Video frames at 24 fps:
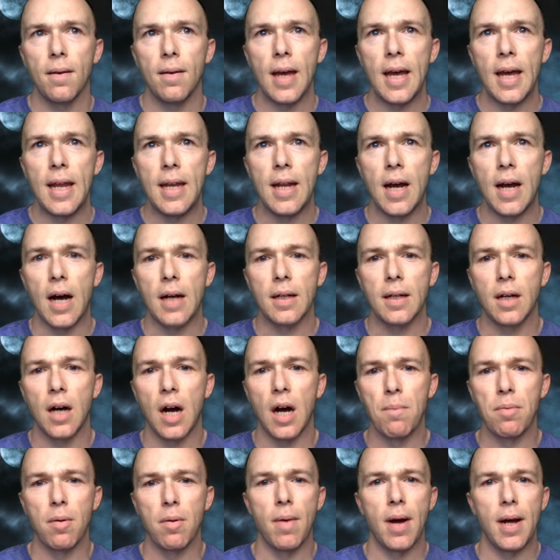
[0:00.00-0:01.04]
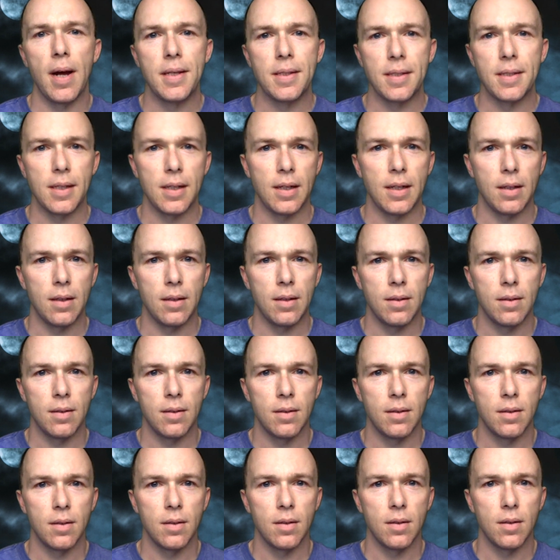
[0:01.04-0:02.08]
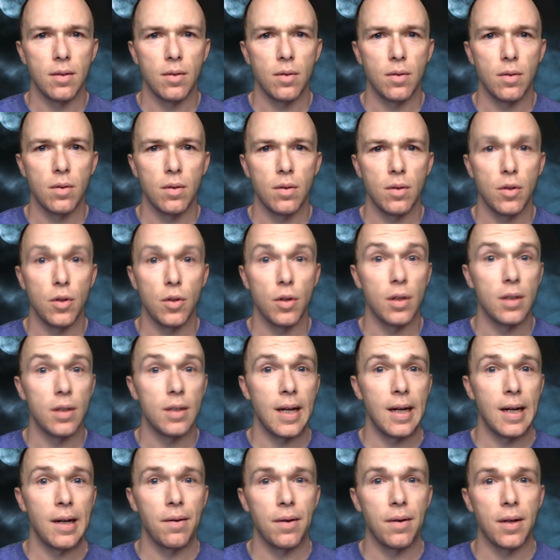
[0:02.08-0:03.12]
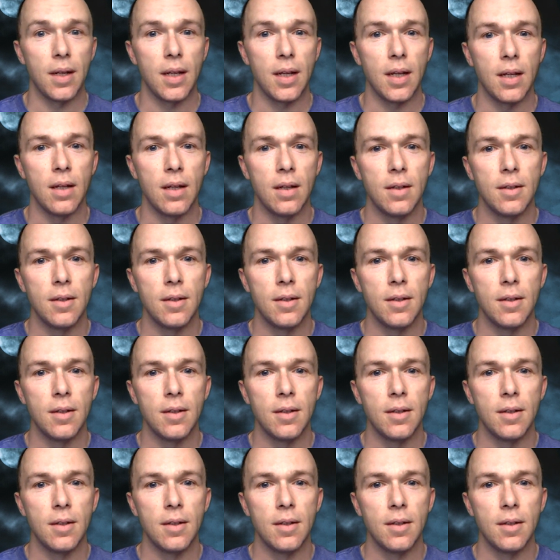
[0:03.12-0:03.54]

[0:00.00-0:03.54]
and not compromising your integrity